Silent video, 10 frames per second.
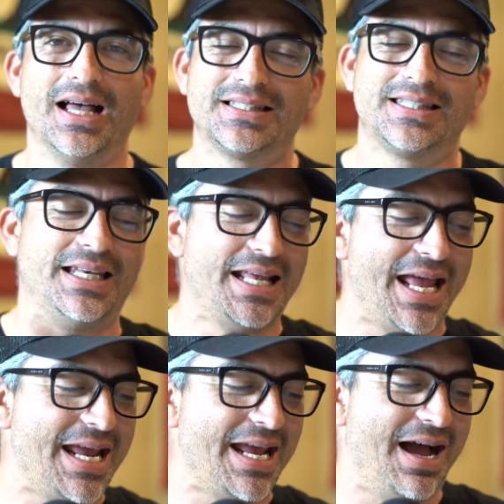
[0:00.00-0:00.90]

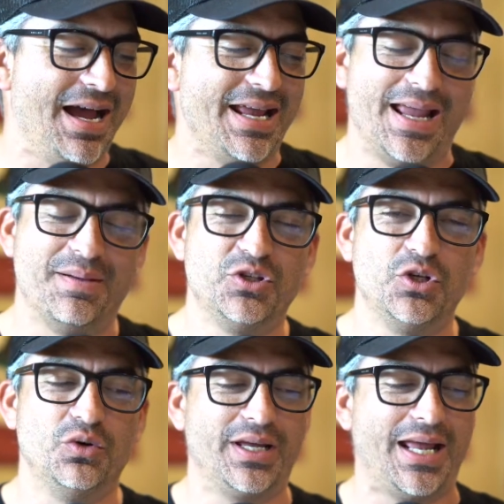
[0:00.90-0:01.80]
Today, I am
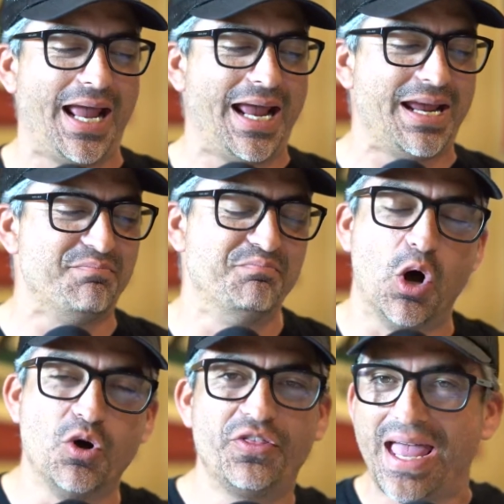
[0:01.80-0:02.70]
doing a
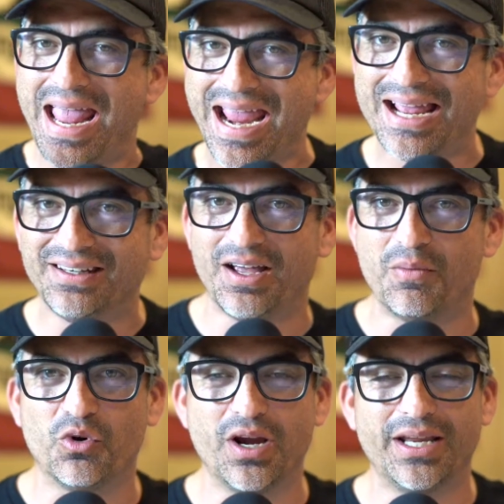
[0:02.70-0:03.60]
both and. I'm
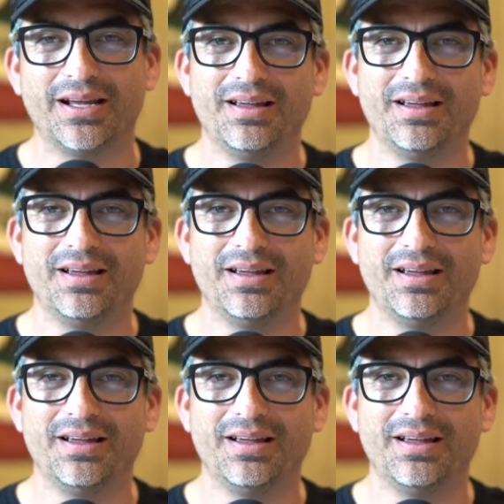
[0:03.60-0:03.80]
running